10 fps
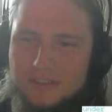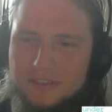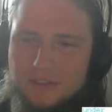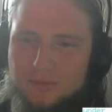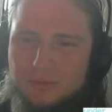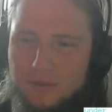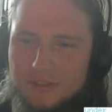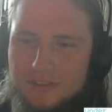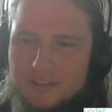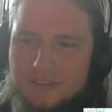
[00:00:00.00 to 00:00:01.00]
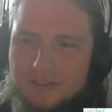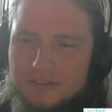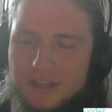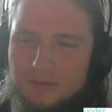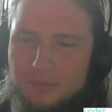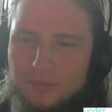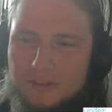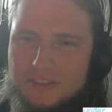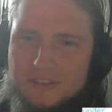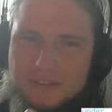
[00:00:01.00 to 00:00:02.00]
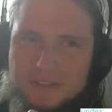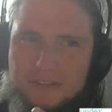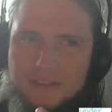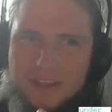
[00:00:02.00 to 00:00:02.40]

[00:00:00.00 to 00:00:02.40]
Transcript: you want to do and what you